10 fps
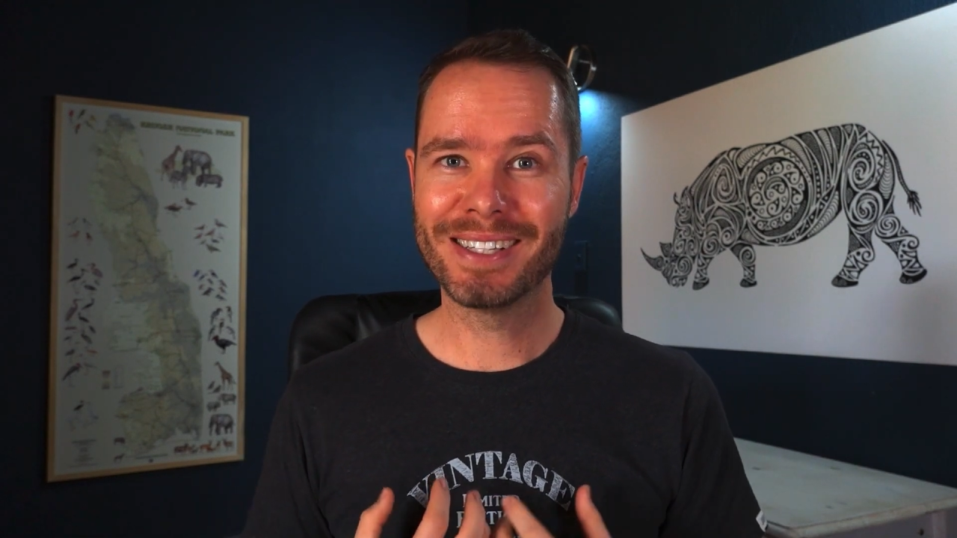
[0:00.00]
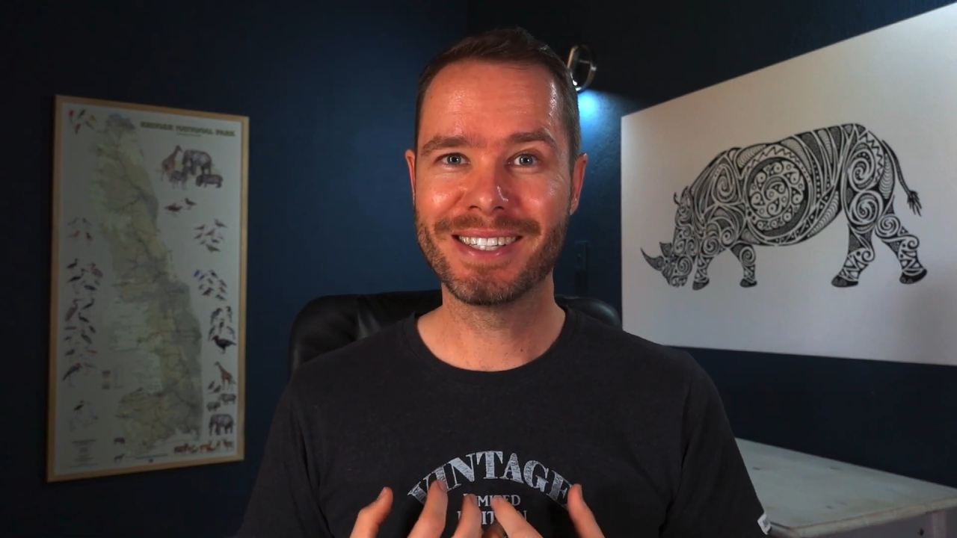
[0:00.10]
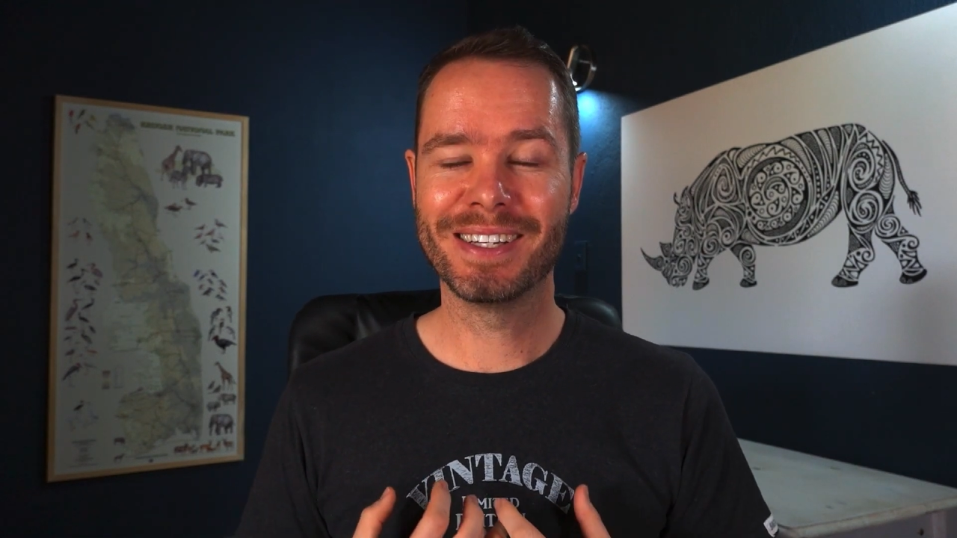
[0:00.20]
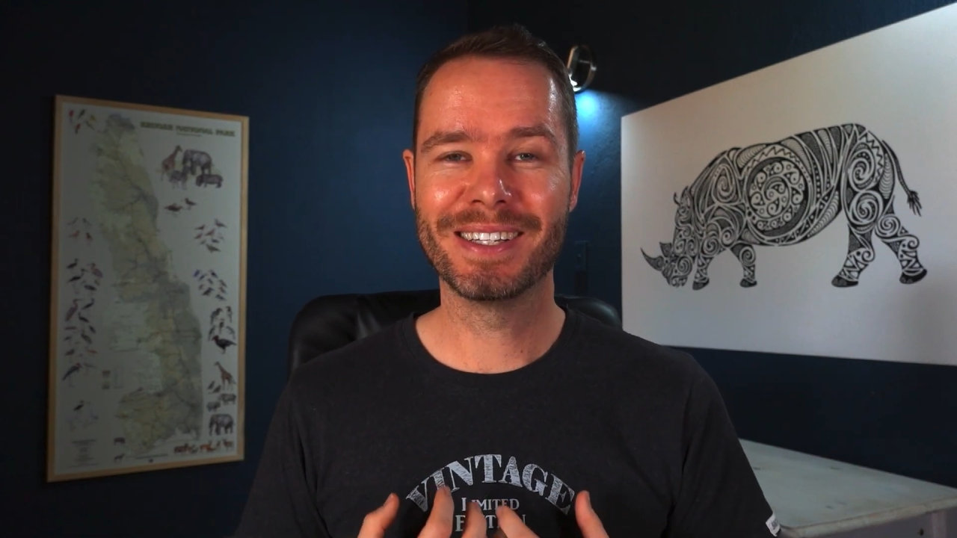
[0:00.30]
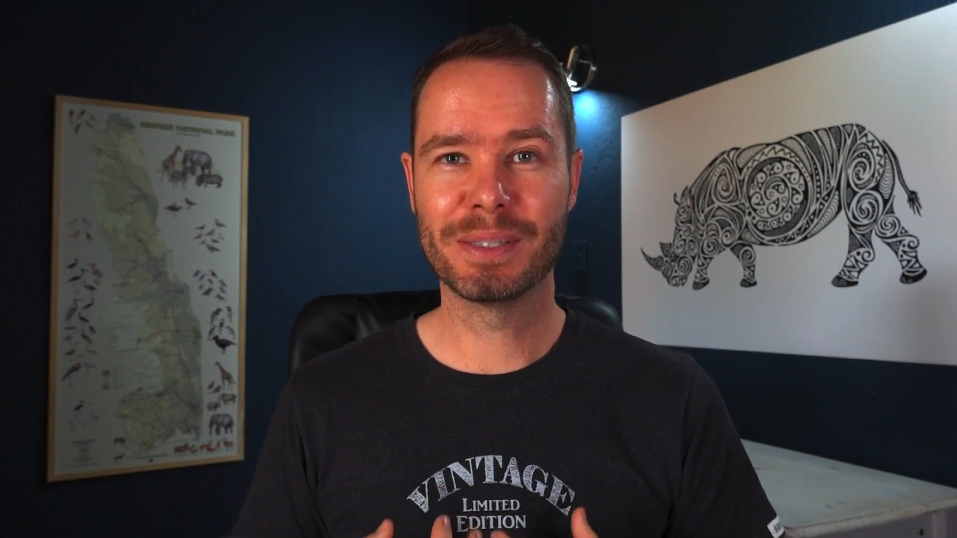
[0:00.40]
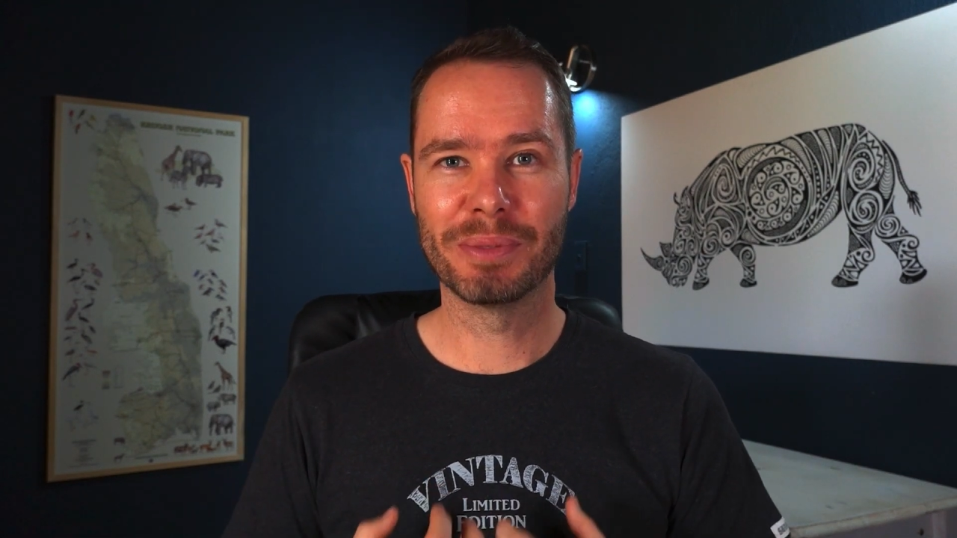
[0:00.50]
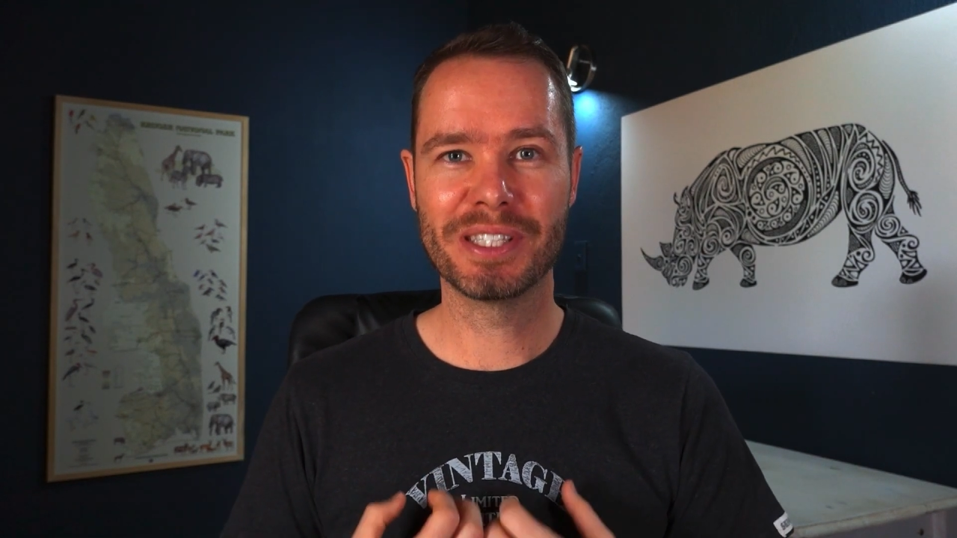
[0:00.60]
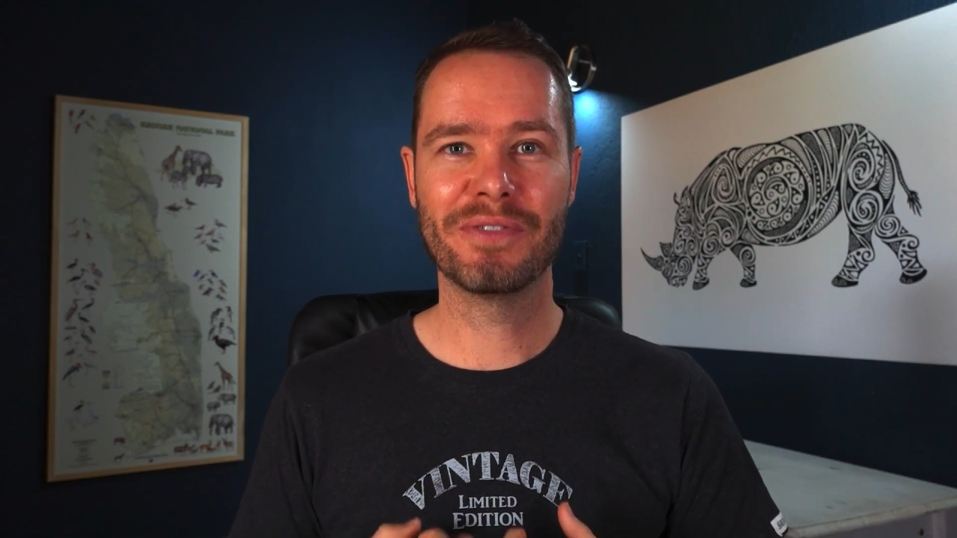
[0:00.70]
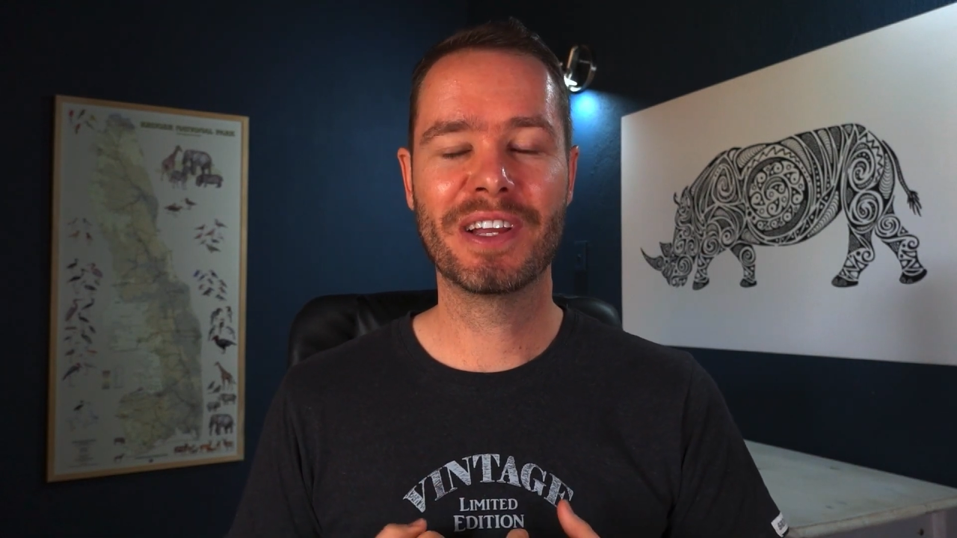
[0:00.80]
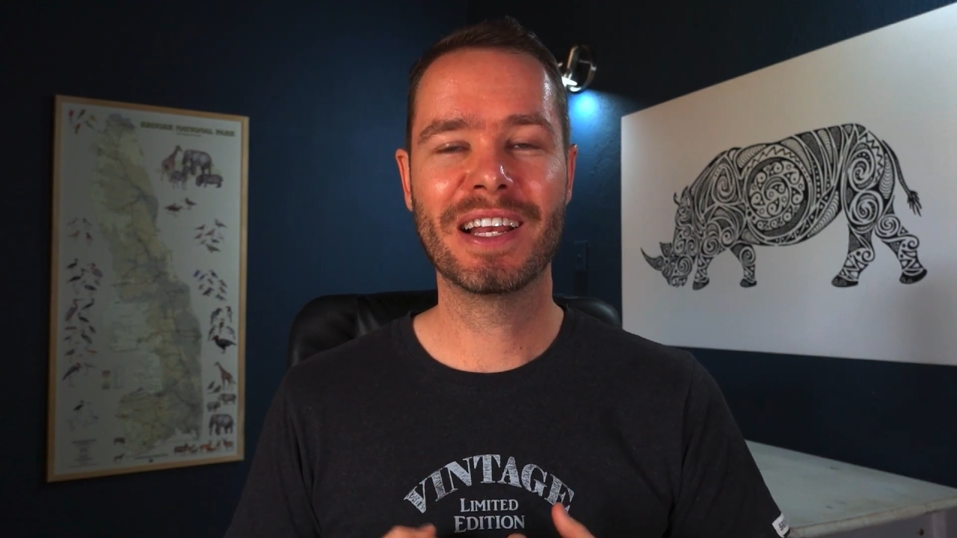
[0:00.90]
settings
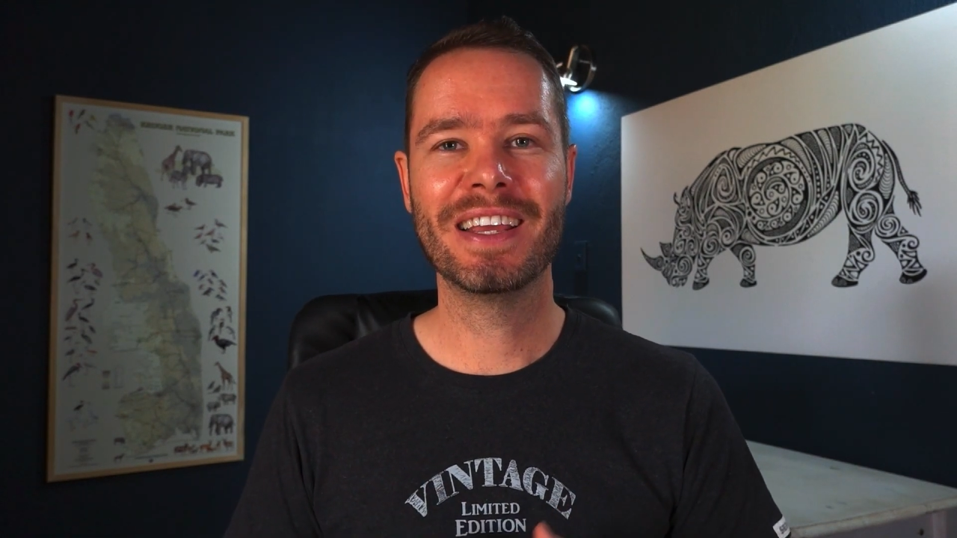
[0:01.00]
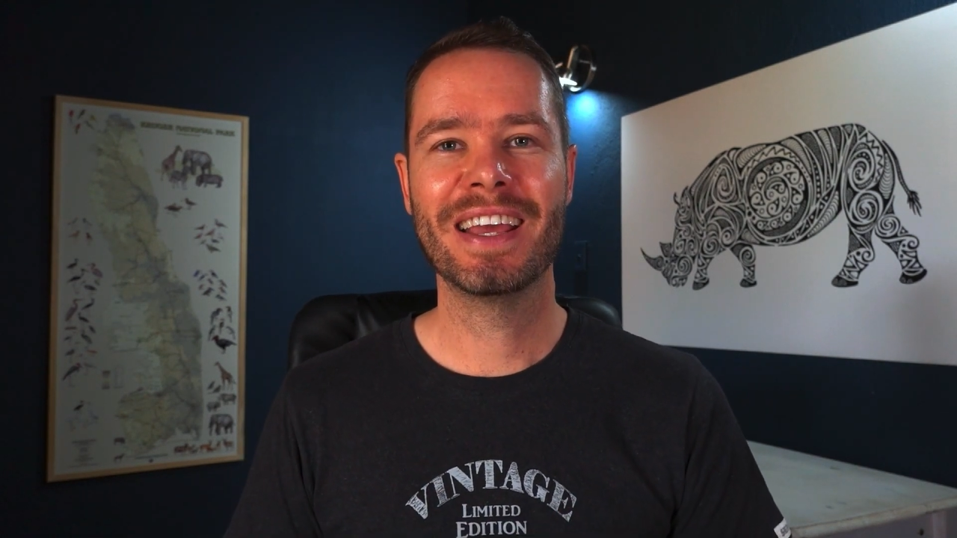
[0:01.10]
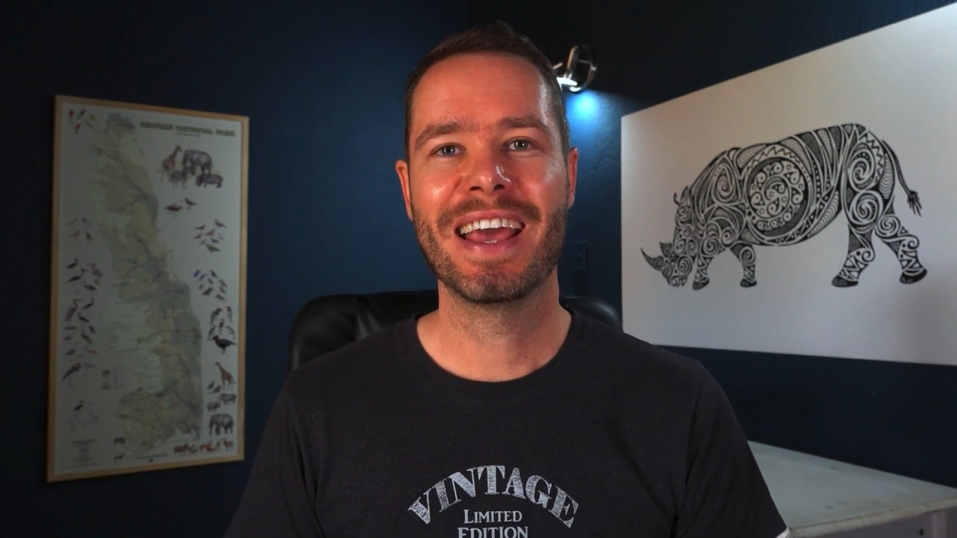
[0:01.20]
specifically,